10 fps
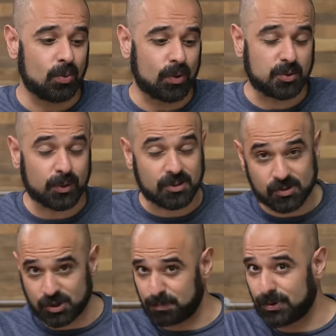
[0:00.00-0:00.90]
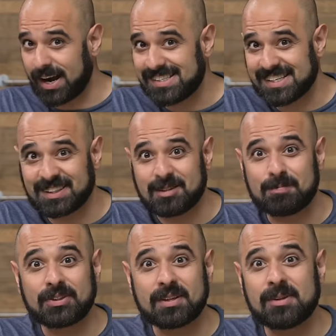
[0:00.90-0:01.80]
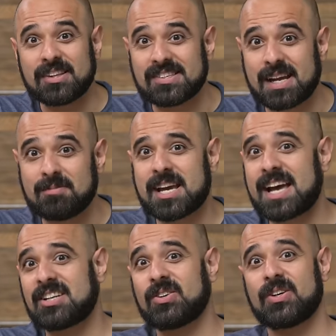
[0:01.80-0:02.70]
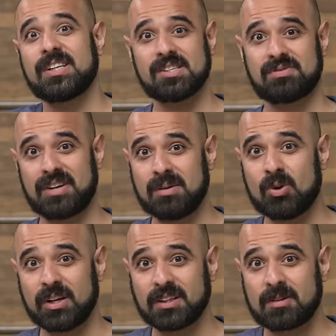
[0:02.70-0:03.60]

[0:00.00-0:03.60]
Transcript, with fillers: which would surprisingly put them in the same category as Framework.